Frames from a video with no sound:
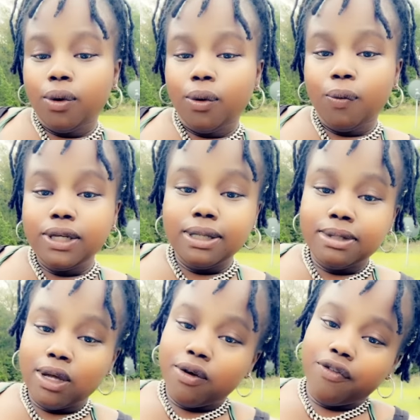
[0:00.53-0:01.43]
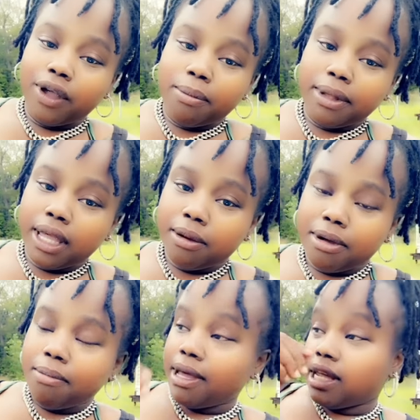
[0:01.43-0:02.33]
What's up, soul family and
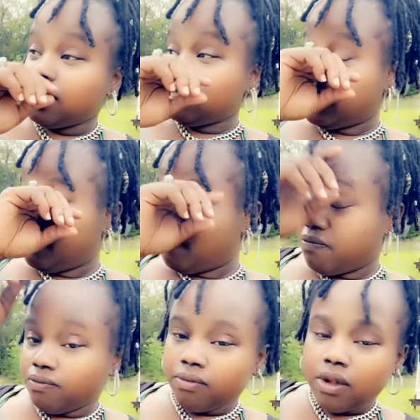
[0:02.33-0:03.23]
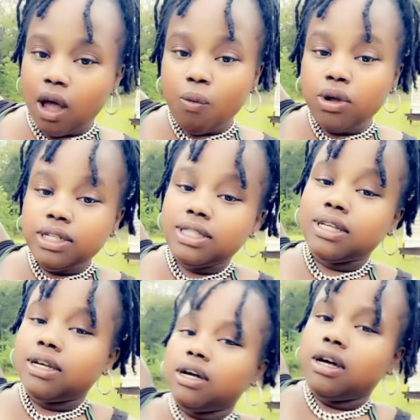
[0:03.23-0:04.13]
my baddies? I wanted to
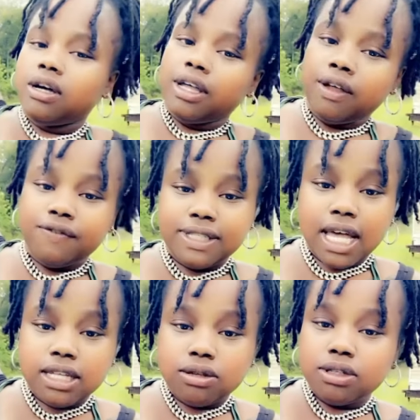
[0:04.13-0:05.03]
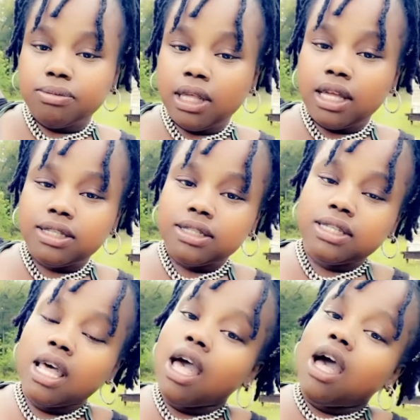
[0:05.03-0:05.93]
uh, emphasize on some things.
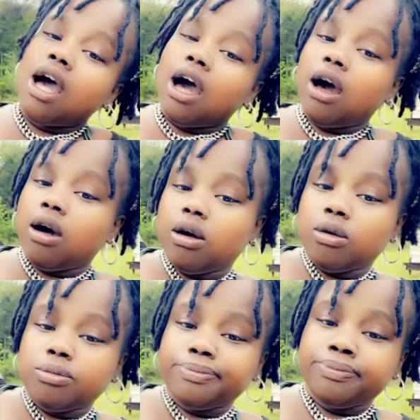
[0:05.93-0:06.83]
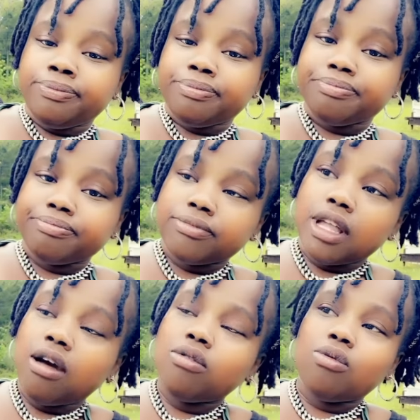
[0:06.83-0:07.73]
Um,
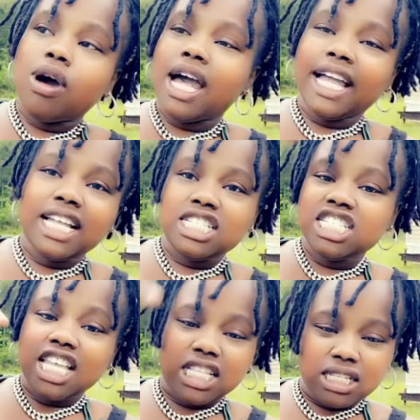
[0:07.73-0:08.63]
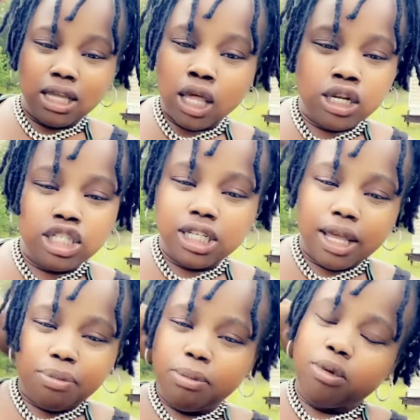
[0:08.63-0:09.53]
I don't know why I got, just got this energy
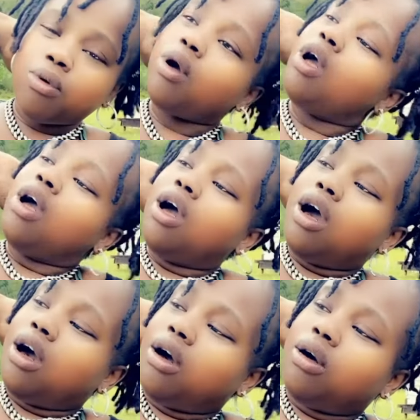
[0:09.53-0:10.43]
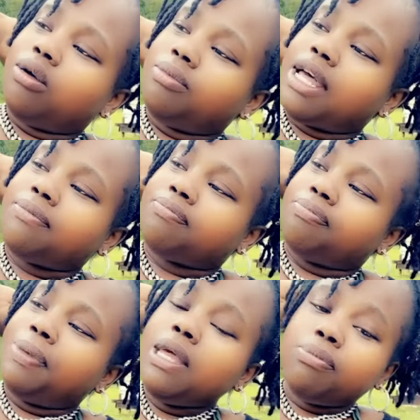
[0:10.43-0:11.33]
that people, um, not
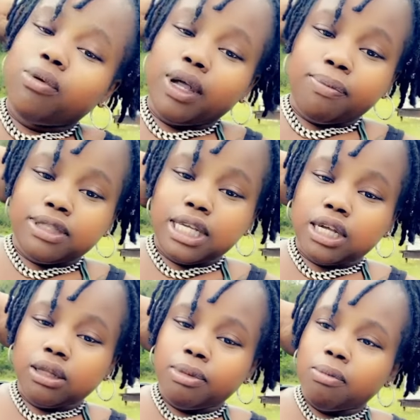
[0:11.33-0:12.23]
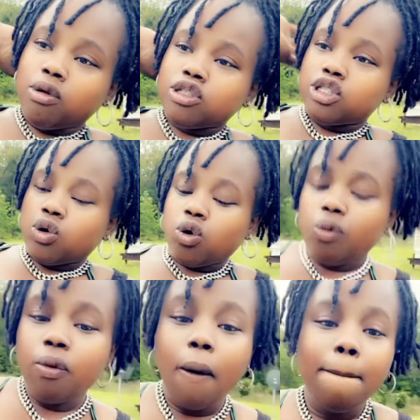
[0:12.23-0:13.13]
people in particular, but more so
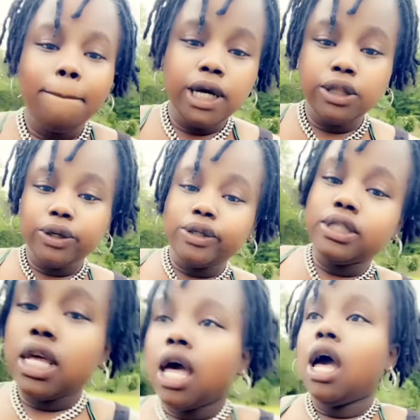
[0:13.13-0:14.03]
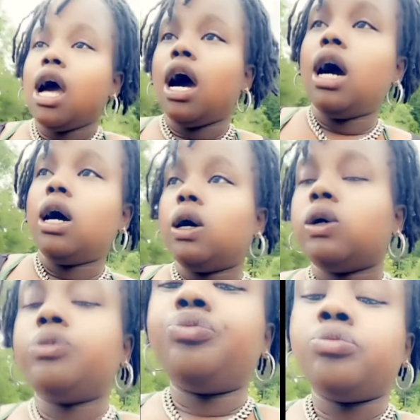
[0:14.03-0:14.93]
mothers
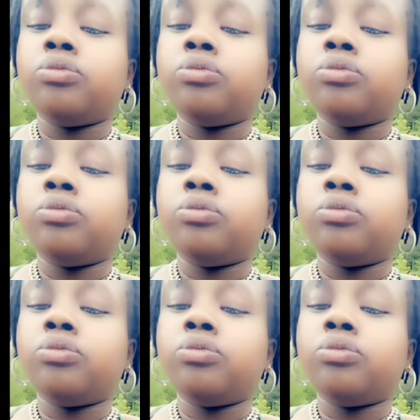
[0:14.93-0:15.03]
um,